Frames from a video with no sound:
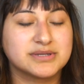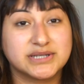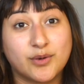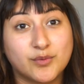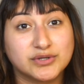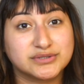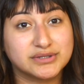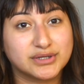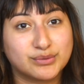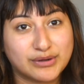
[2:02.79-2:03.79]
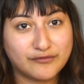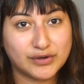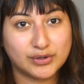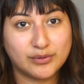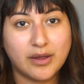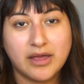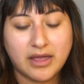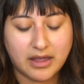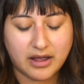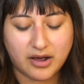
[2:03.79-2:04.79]
So we'll do a little review
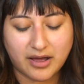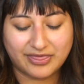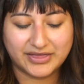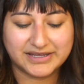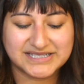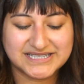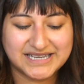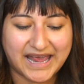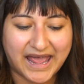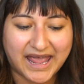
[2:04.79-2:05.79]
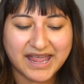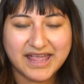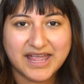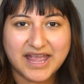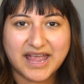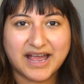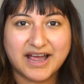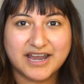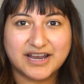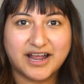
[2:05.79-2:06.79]
on this today,
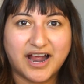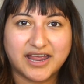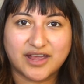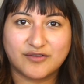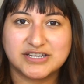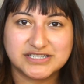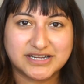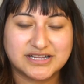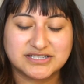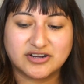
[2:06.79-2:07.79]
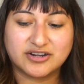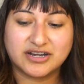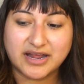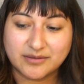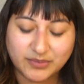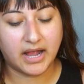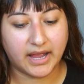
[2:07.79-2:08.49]
and I can't wait to get started and play.